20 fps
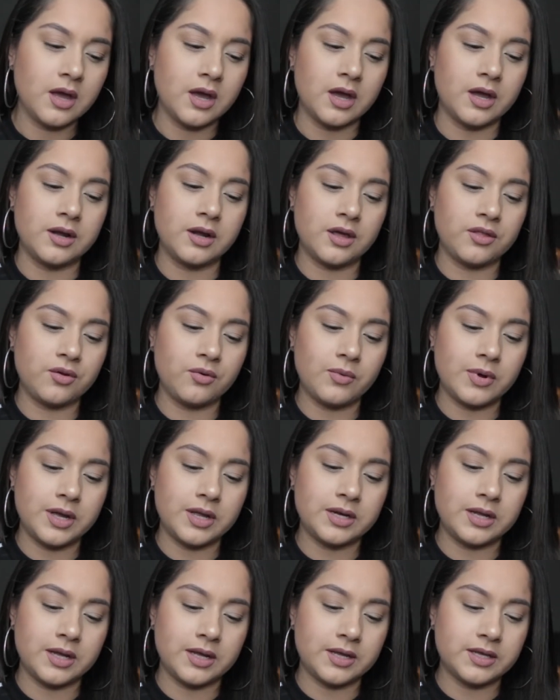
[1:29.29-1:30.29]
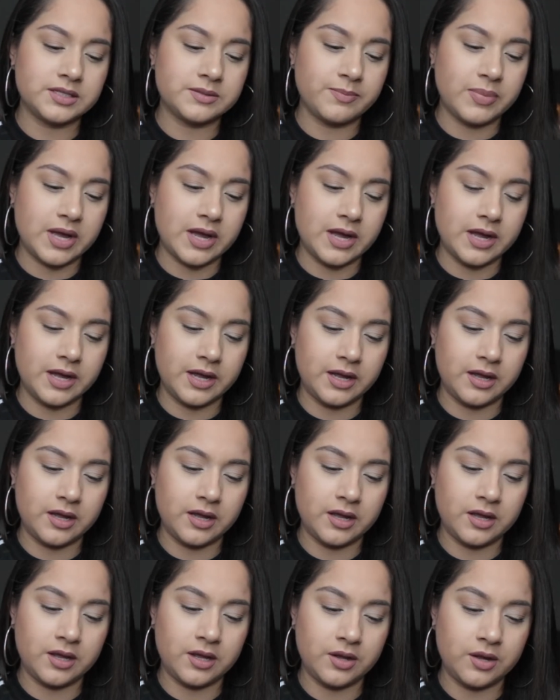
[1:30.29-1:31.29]
Another one is
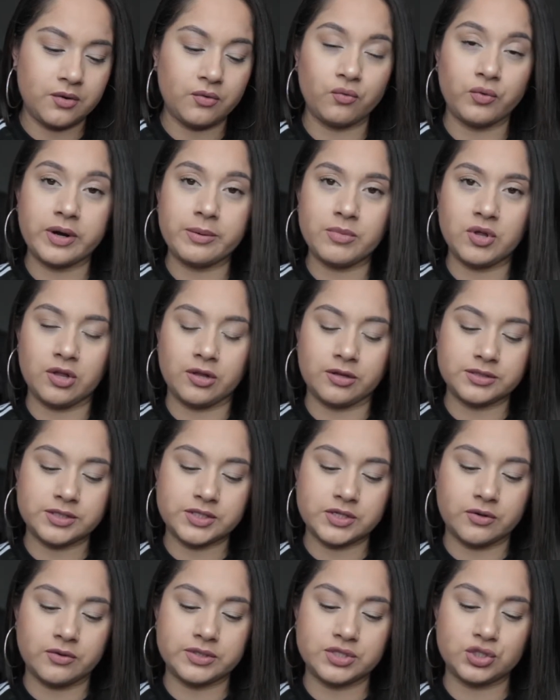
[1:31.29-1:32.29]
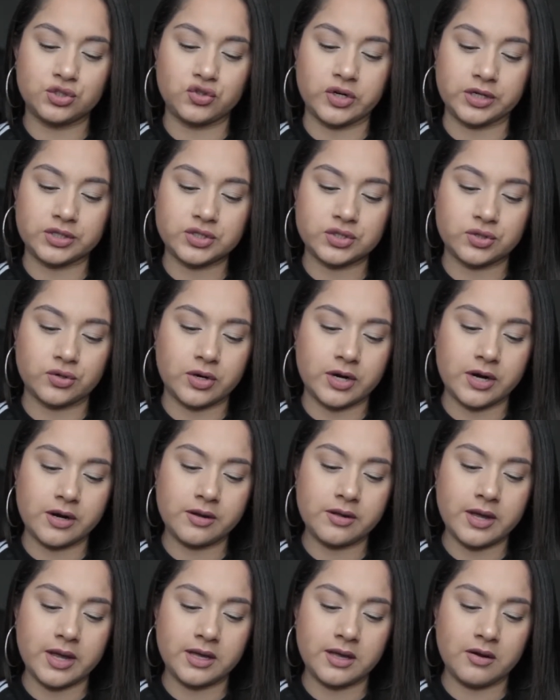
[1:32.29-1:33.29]
by Rimmel, so it's
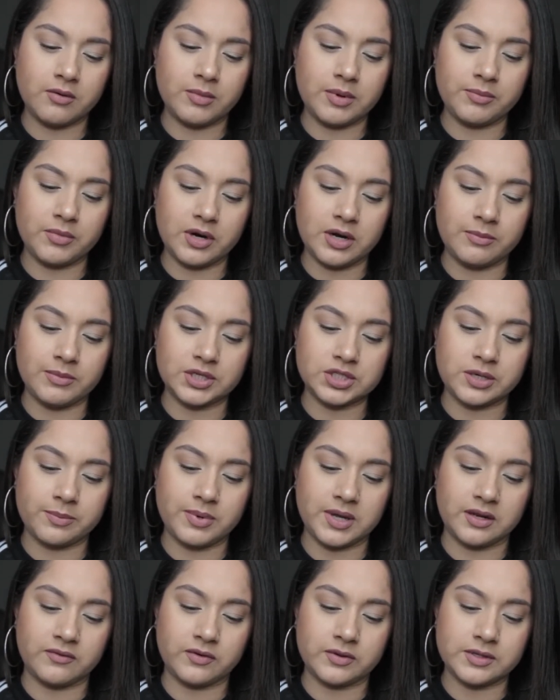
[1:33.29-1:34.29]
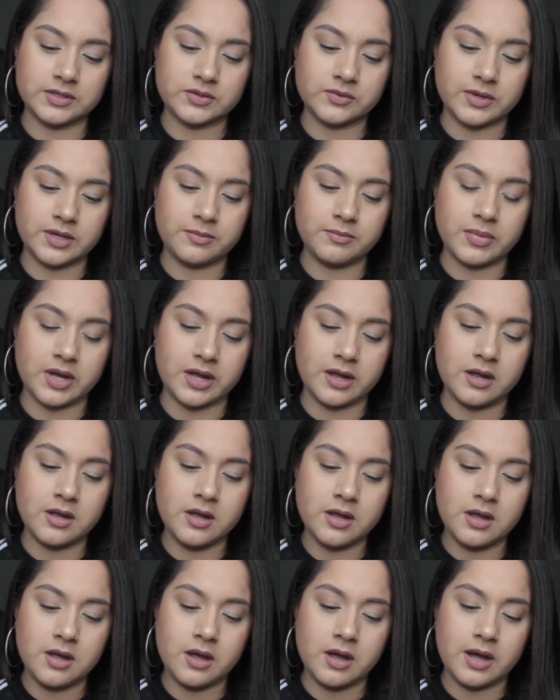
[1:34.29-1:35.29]
drugstore. I can't remember how much I paid for this one, but
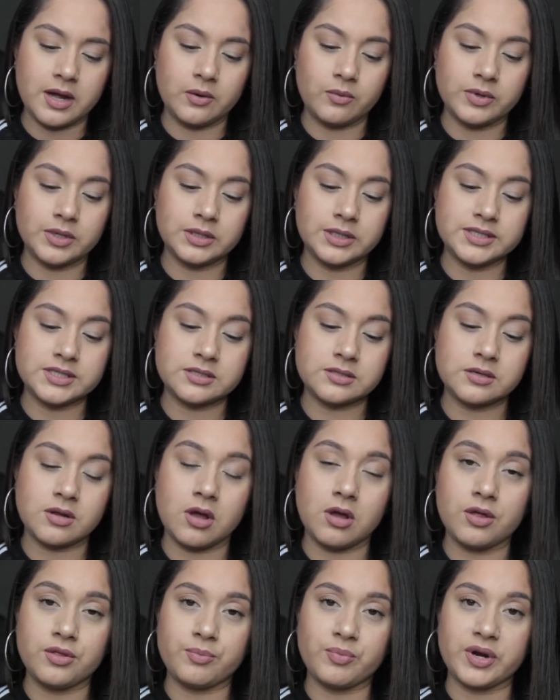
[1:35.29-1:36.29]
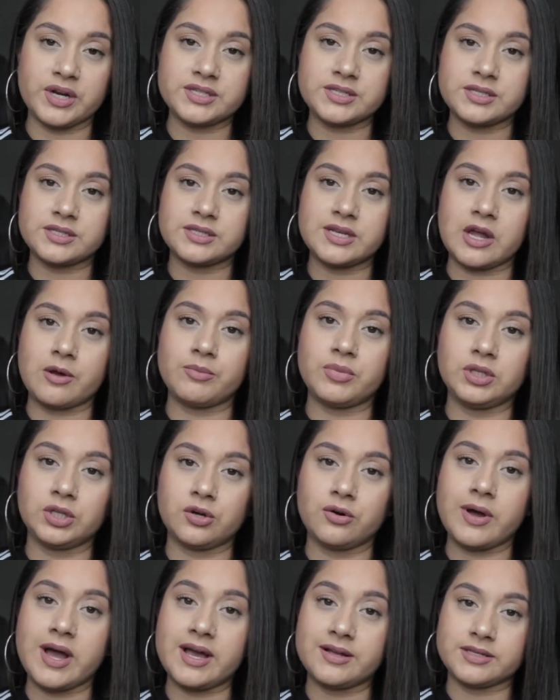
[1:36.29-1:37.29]
I will list all the prices down
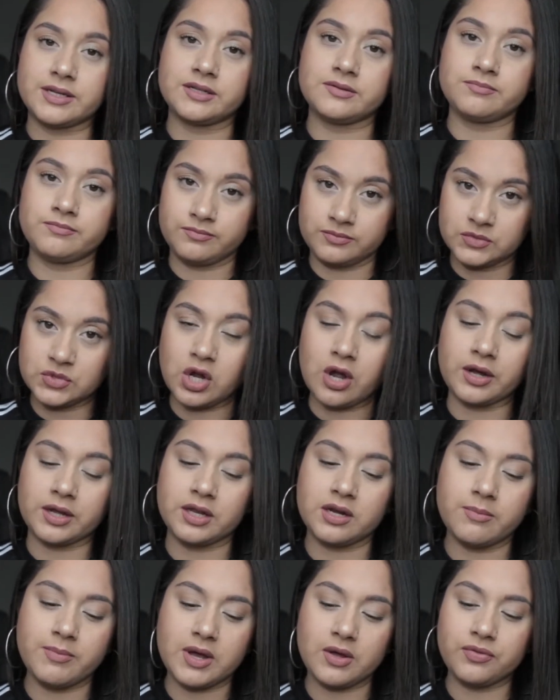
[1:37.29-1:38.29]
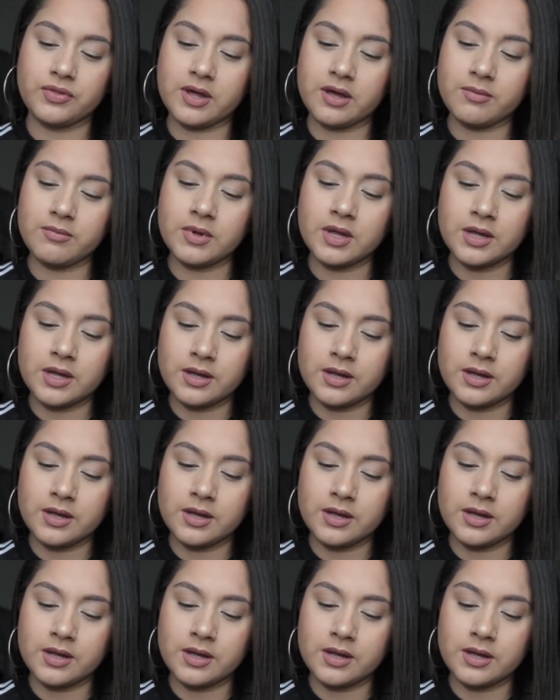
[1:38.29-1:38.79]
below as I'm talking about them.